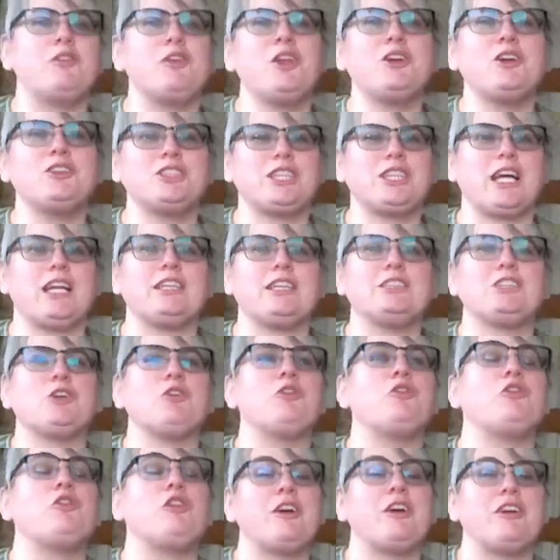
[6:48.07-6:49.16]
Even though Shetlands
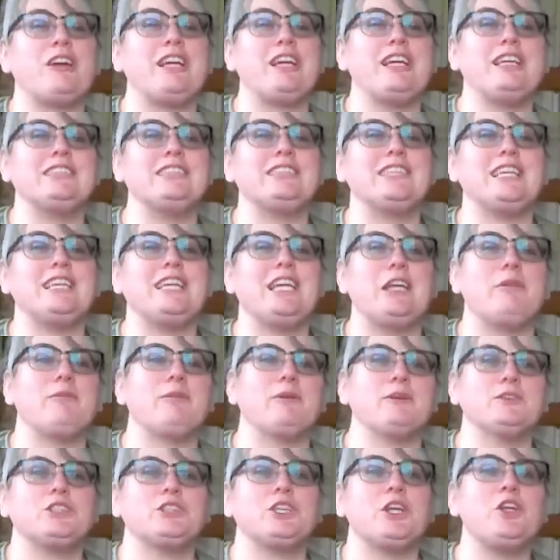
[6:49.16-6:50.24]
are very easy
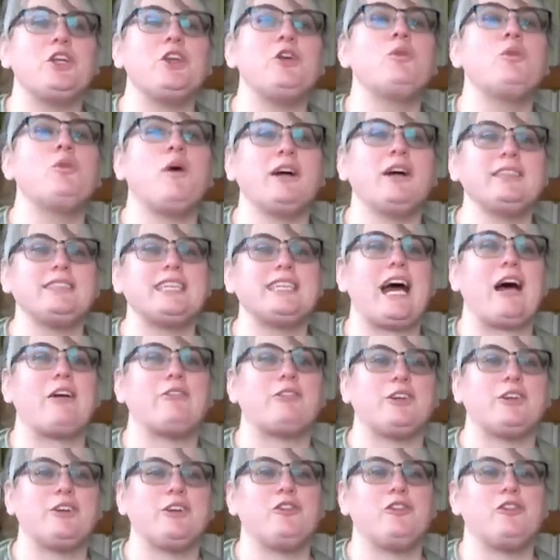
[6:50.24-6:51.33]
keepers, you want to
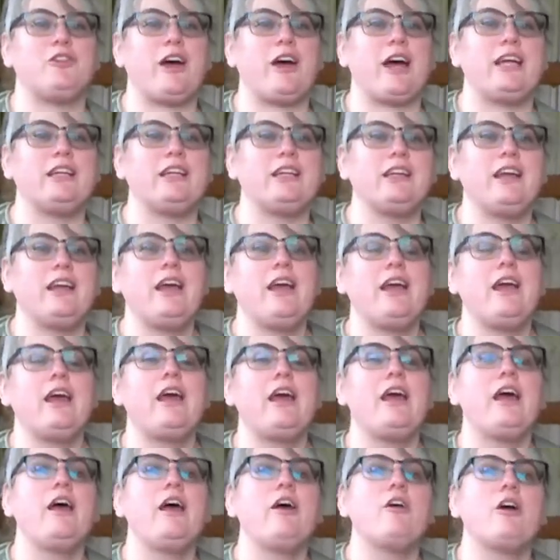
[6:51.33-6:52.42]
have a good vet.
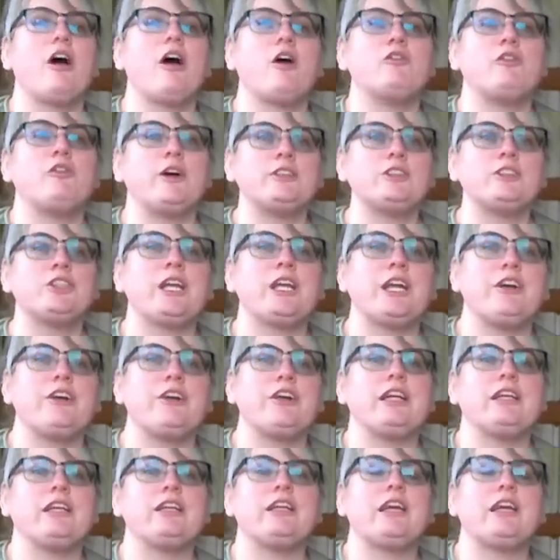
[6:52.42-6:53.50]
A
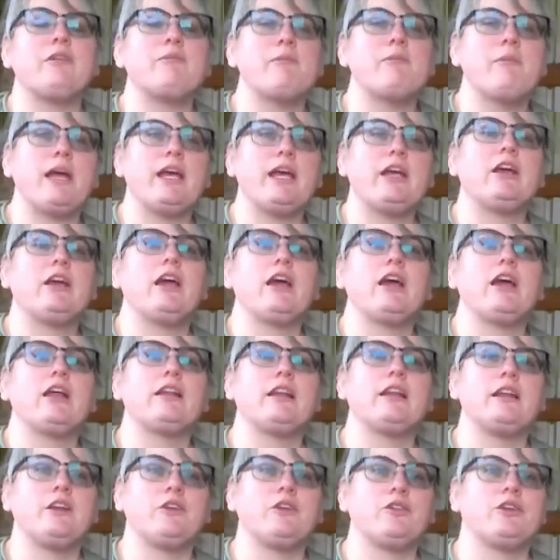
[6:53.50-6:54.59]
veterinarian can make
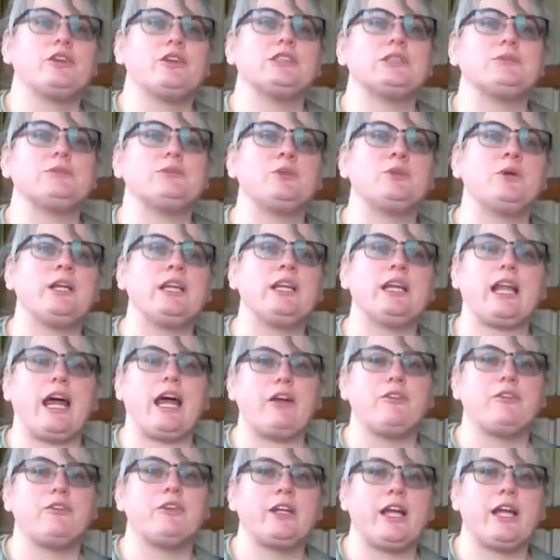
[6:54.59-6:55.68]
the difference between
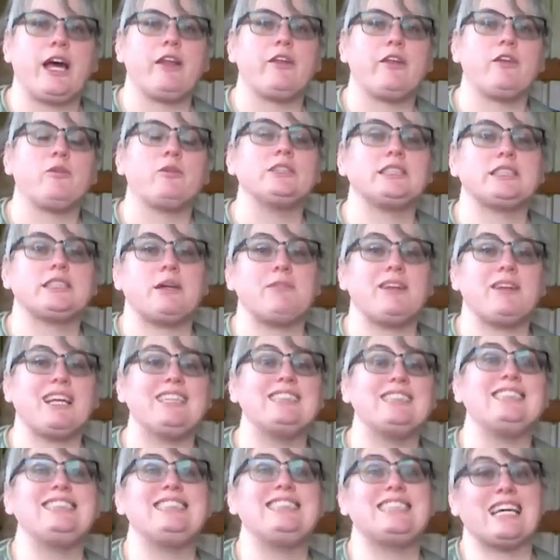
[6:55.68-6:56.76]
life or death when
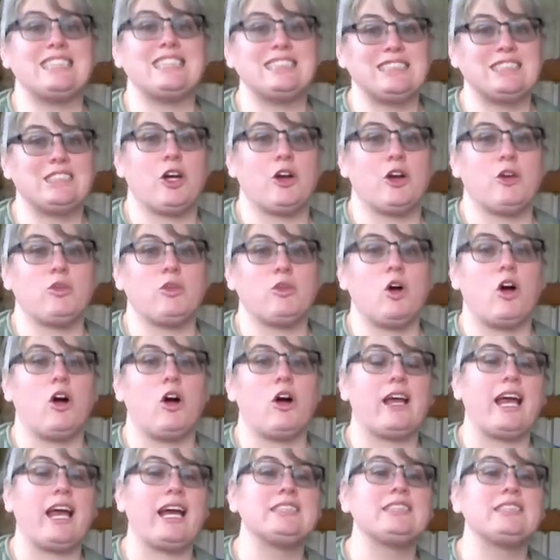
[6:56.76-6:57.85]
something does go
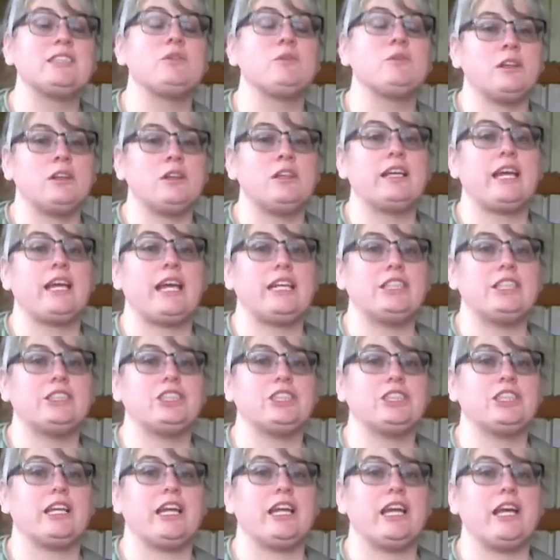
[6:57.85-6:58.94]
wrong, as it will
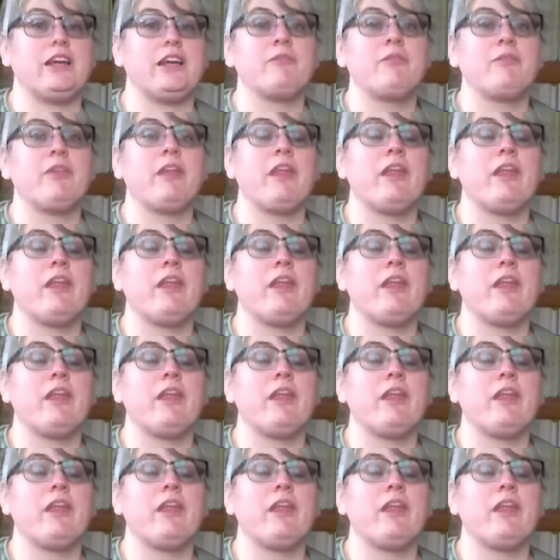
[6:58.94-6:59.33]
occasionally.